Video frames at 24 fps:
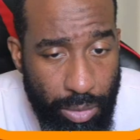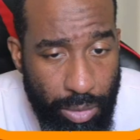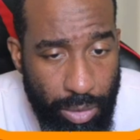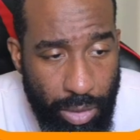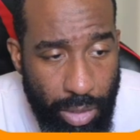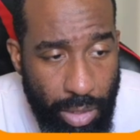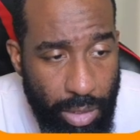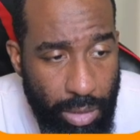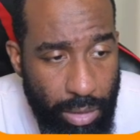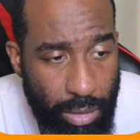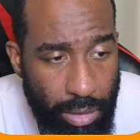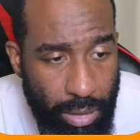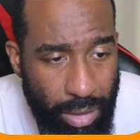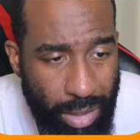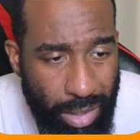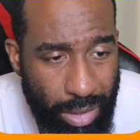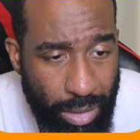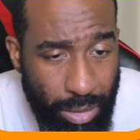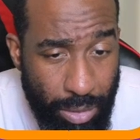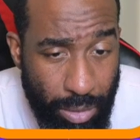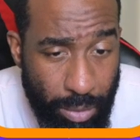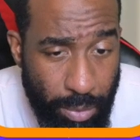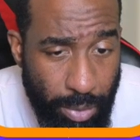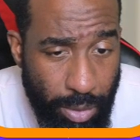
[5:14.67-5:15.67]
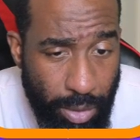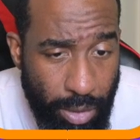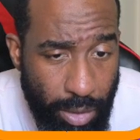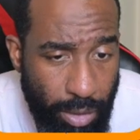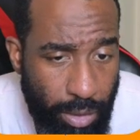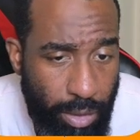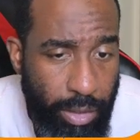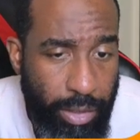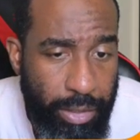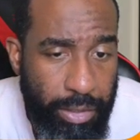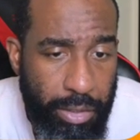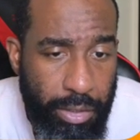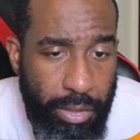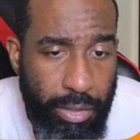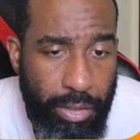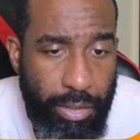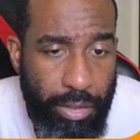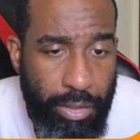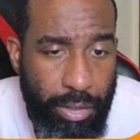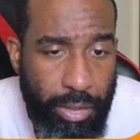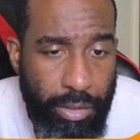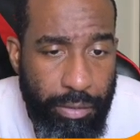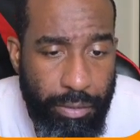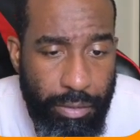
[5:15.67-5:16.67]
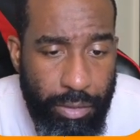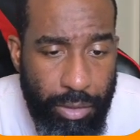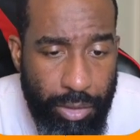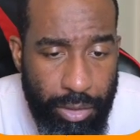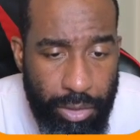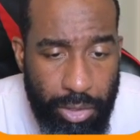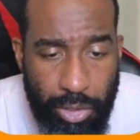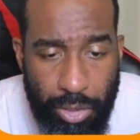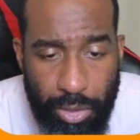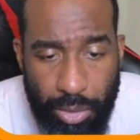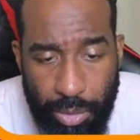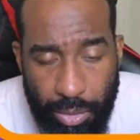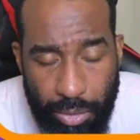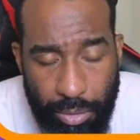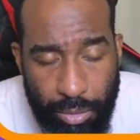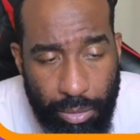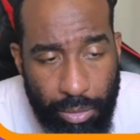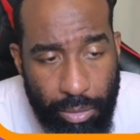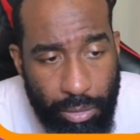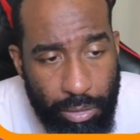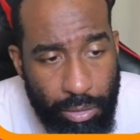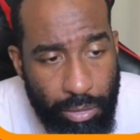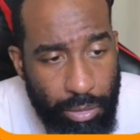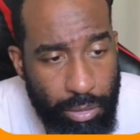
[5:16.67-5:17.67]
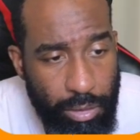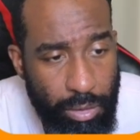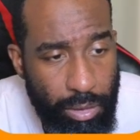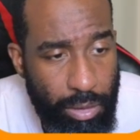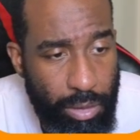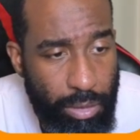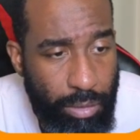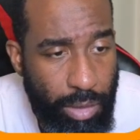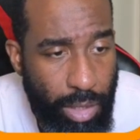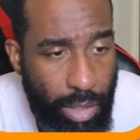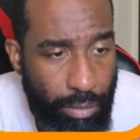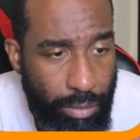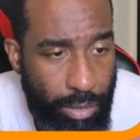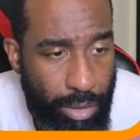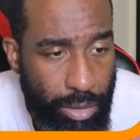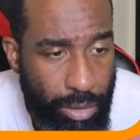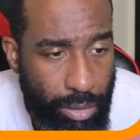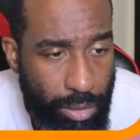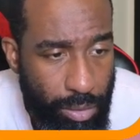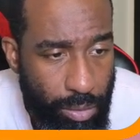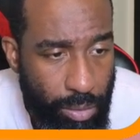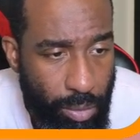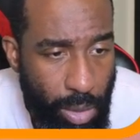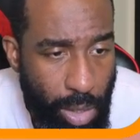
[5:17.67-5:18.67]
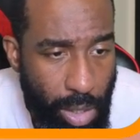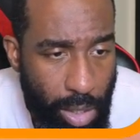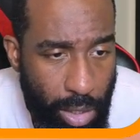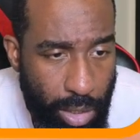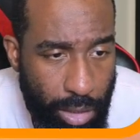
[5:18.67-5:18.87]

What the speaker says: yet that could be, if they're shown the right reasons why.